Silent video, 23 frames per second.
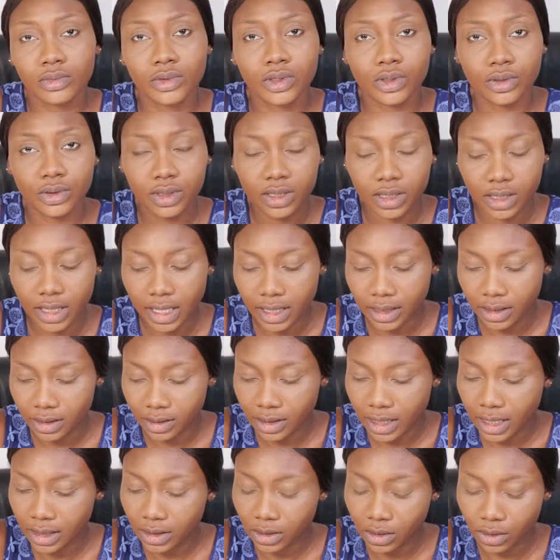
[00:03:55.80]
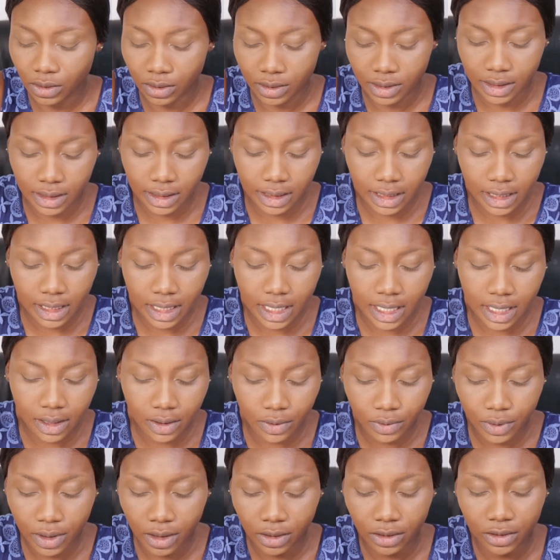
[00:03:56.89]
To set that concealer,
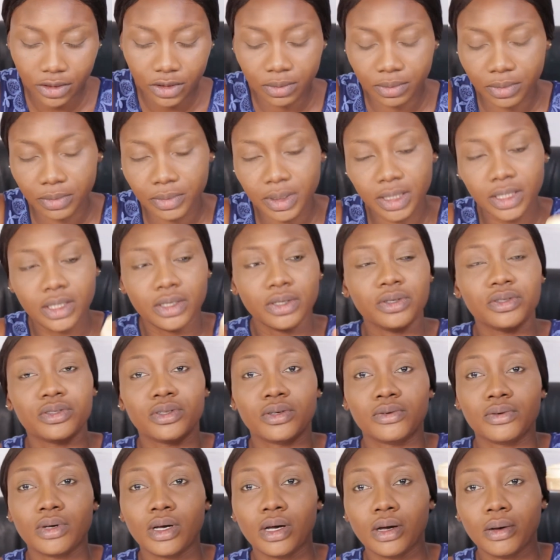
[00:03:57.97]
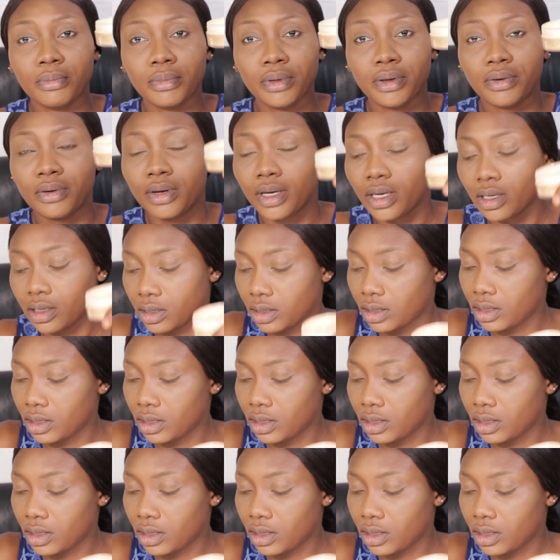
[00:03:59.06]
we are going to be making use of our Mirror